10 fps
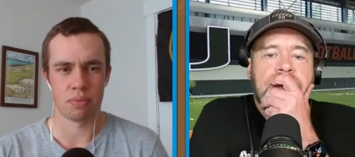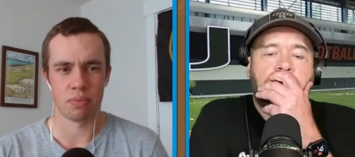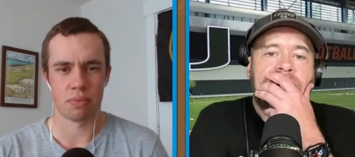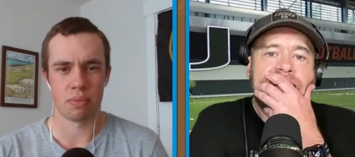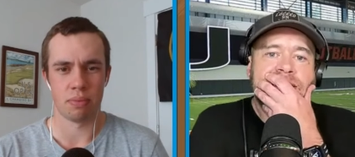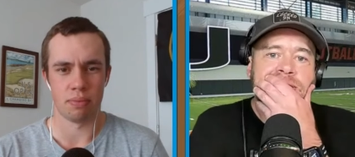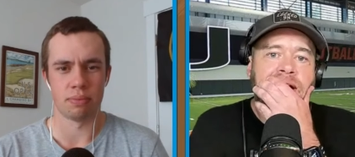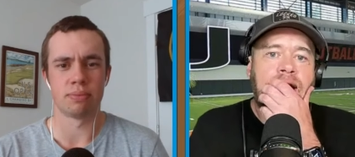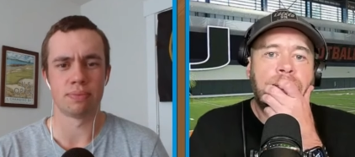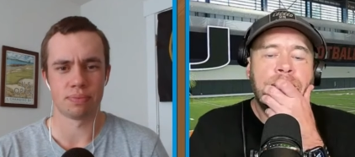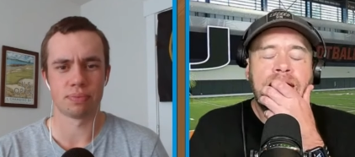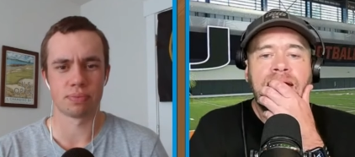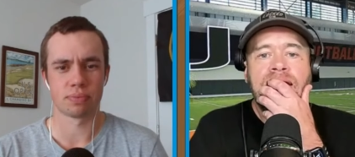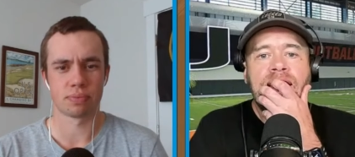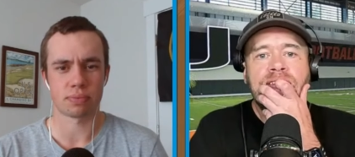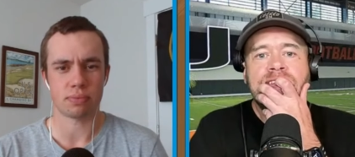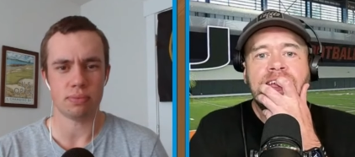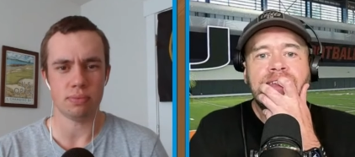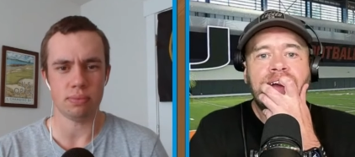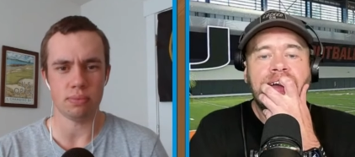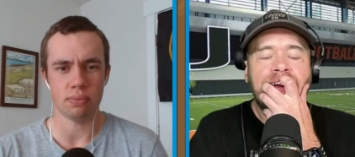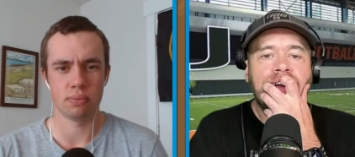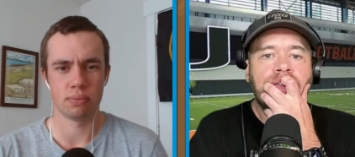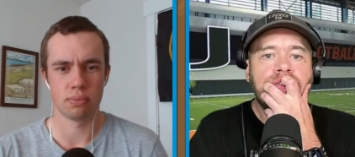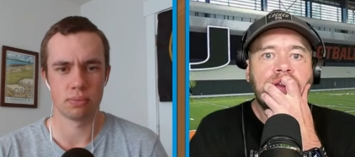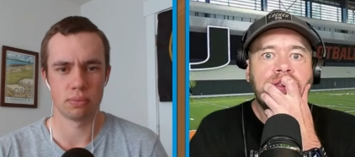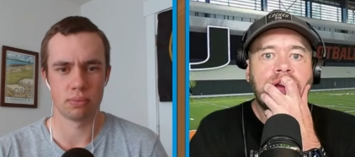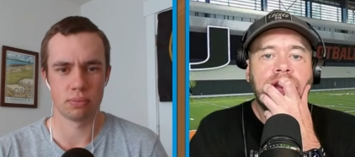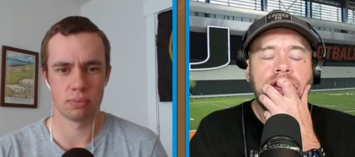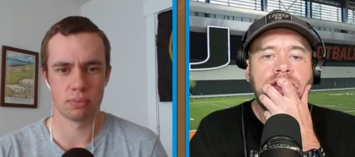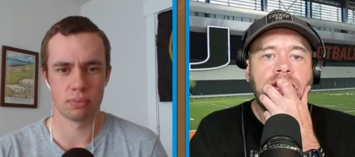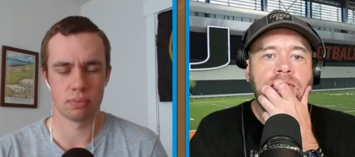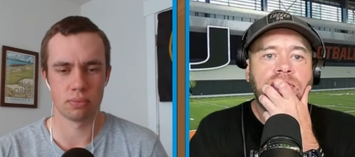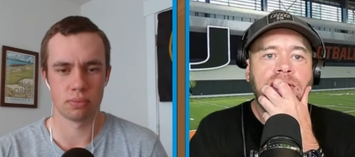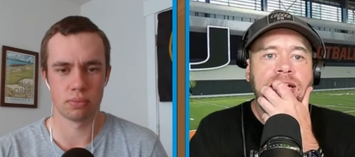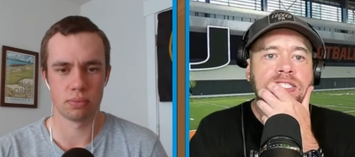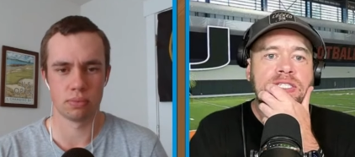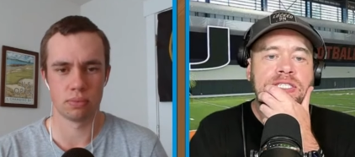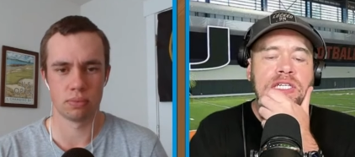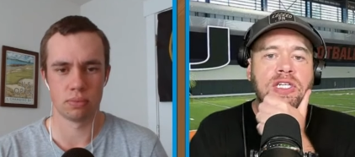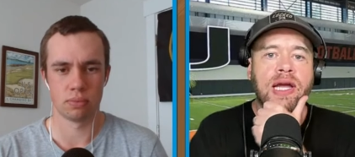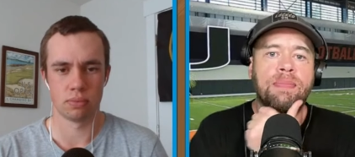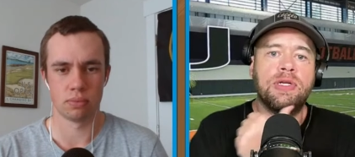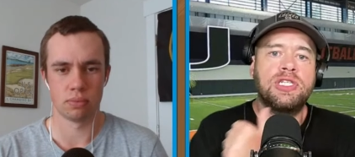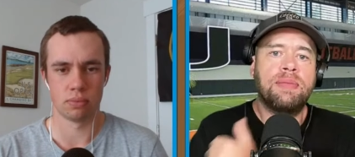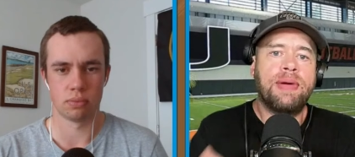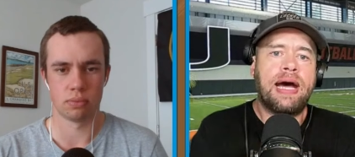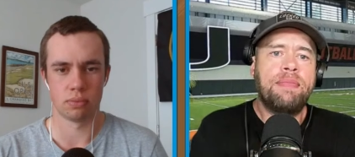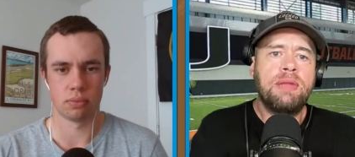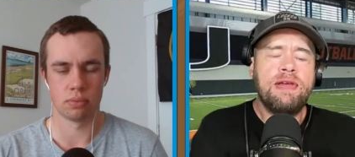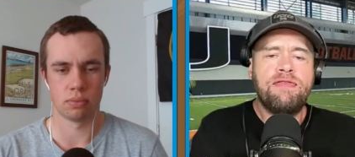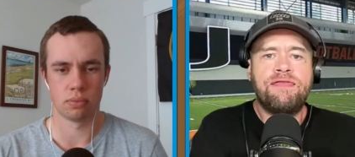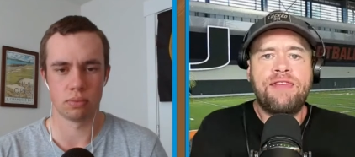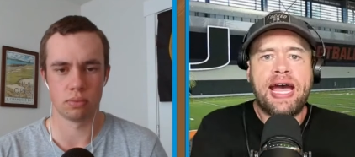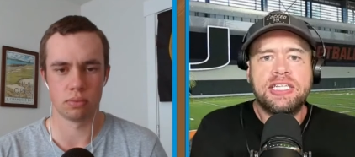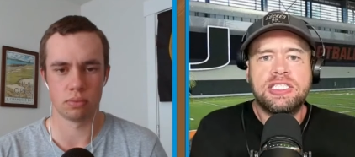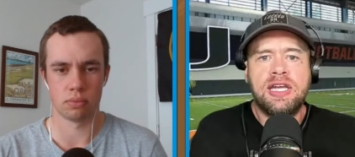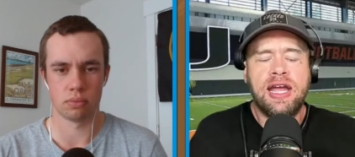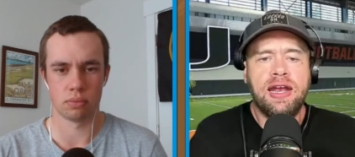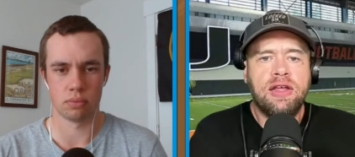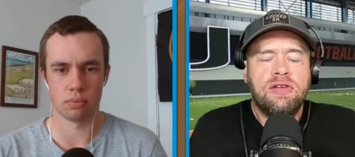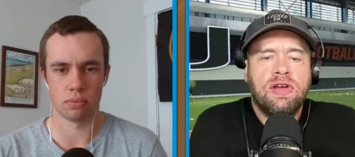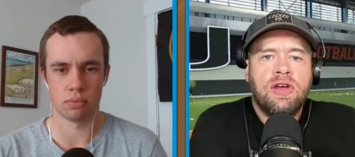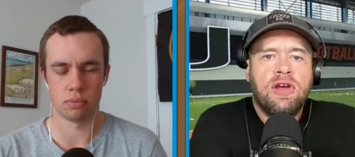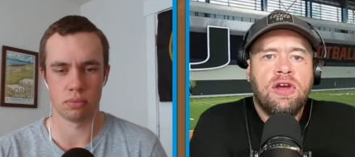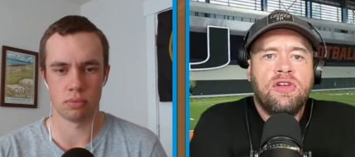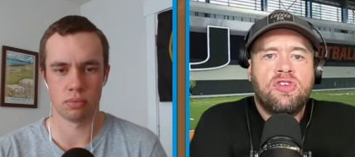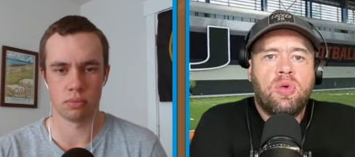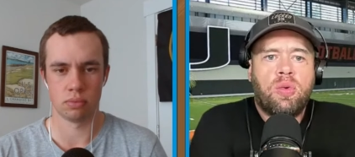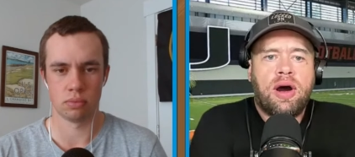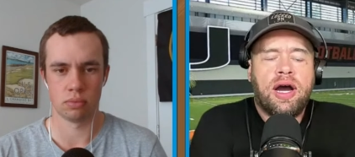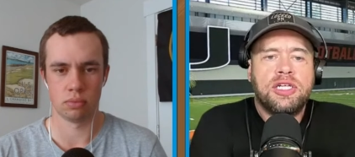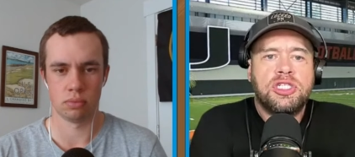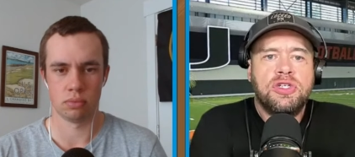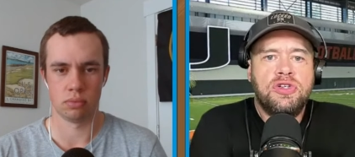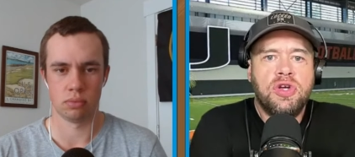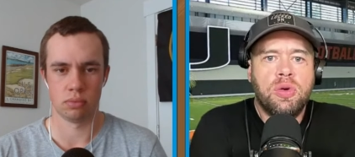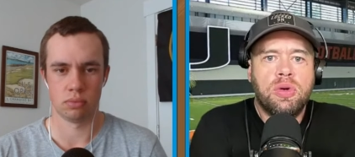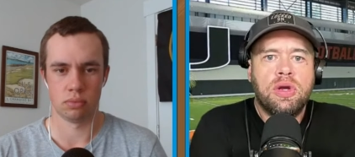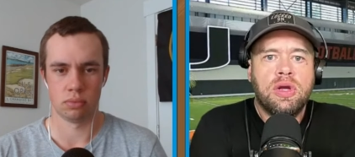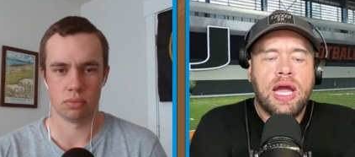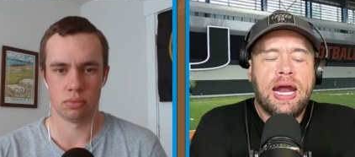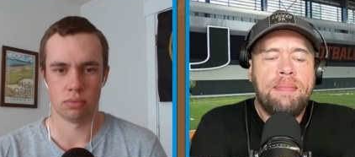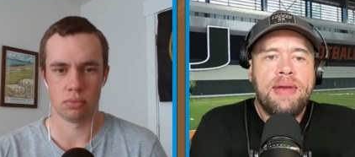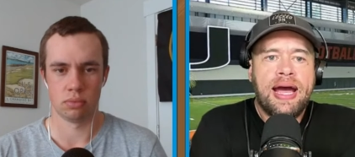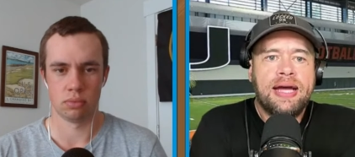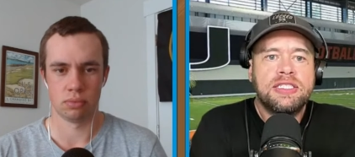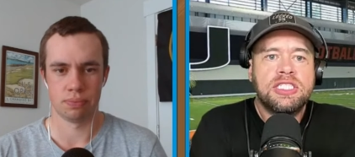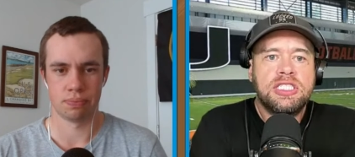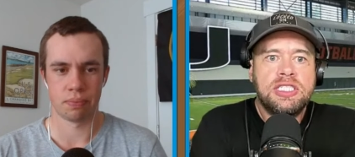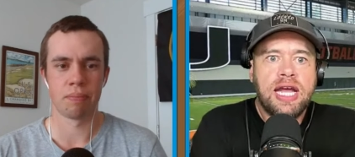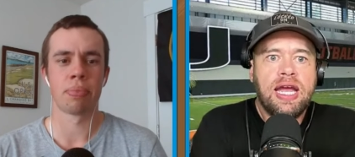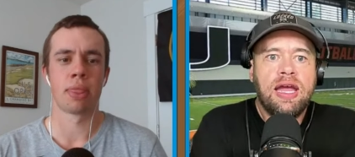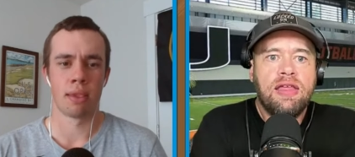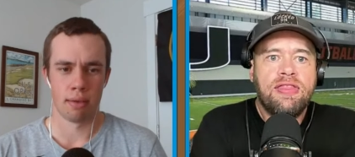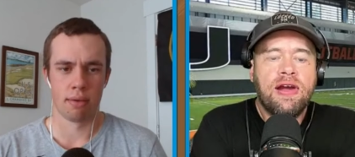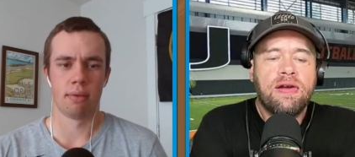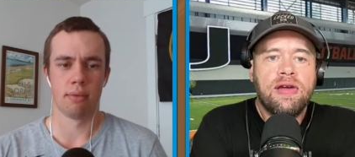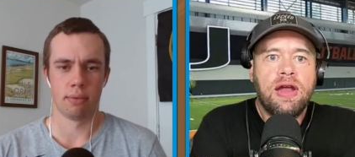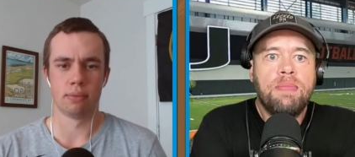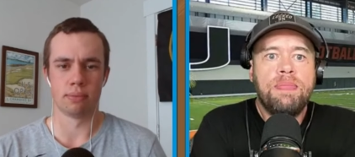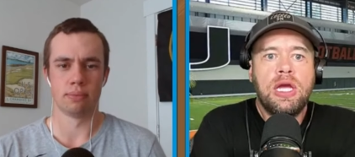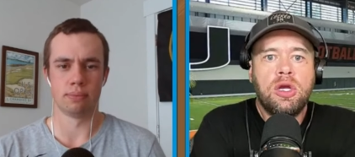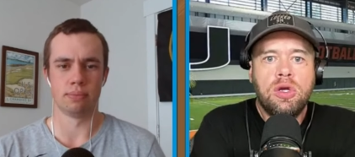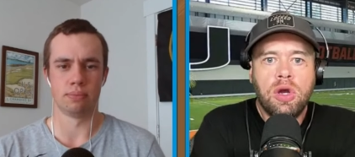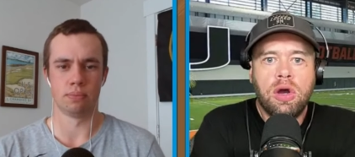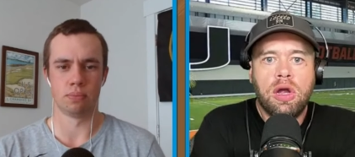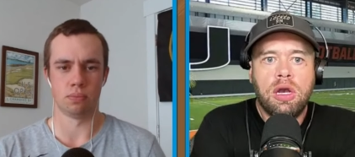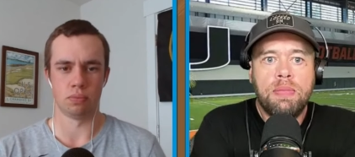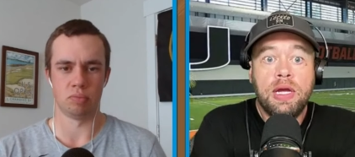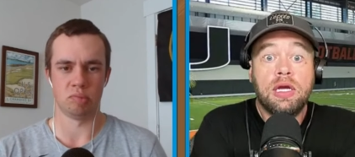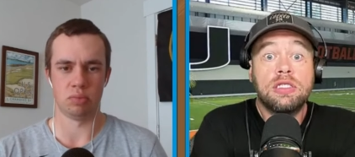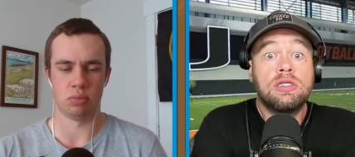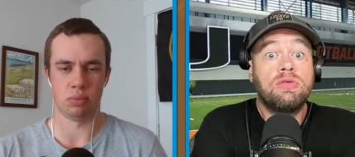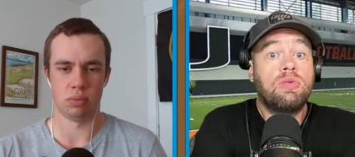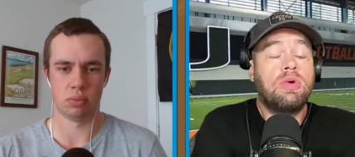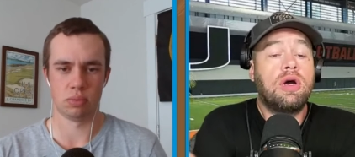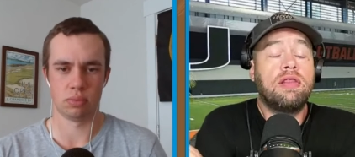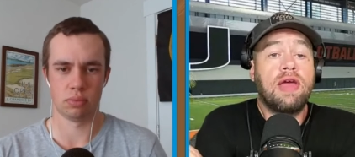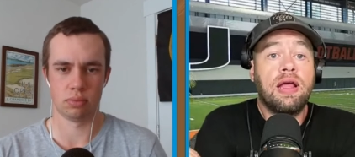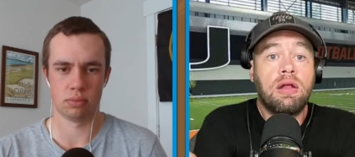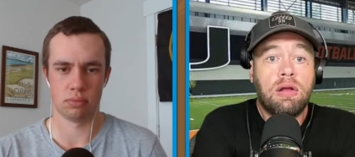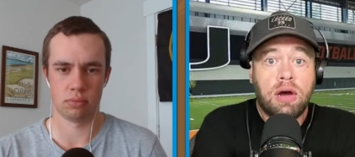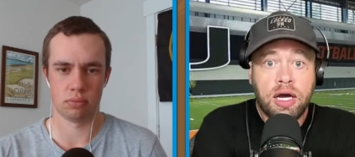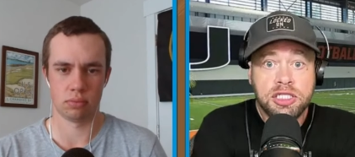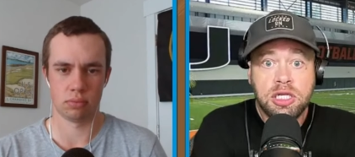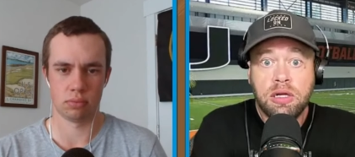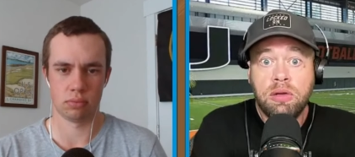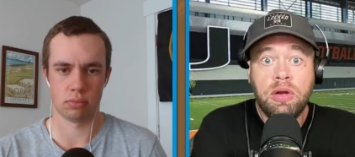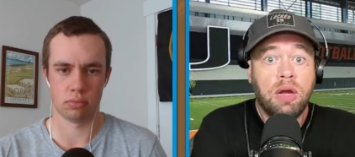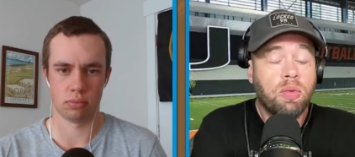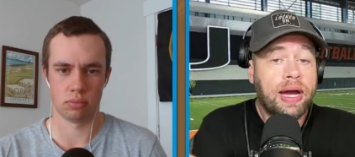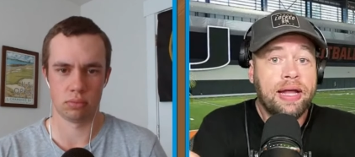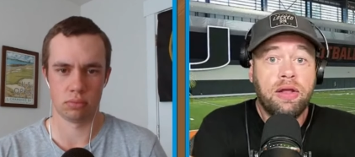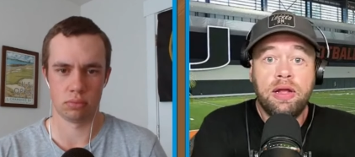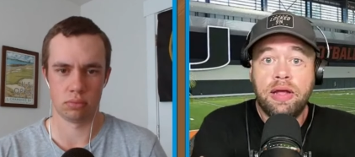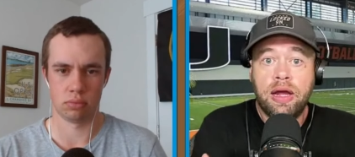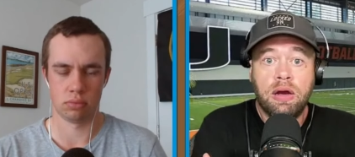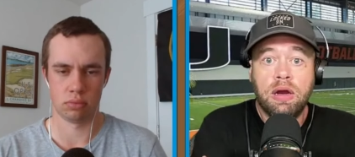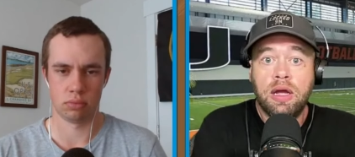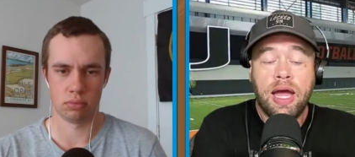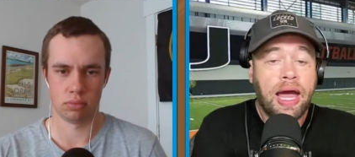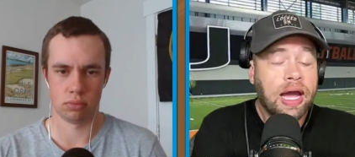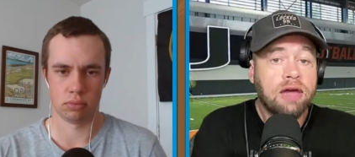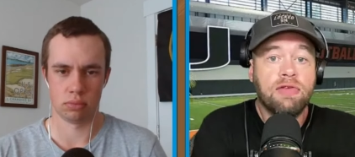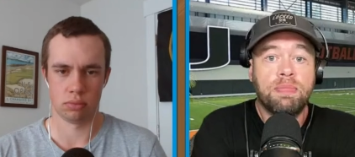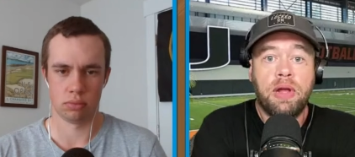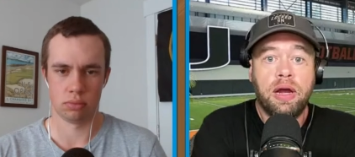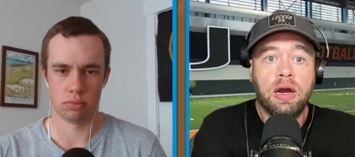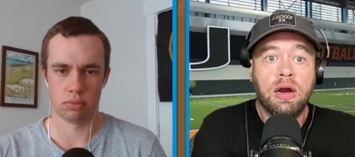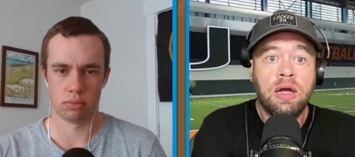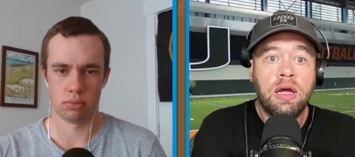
Speaker 1: it was, um, and and another team. I, I don't think they're going to contend for an ACC championship, but I'm going to be fascinated to watch Duke. And I'm not saying they're going to be good because of what they lost, including Riley Leonard, heck of a player,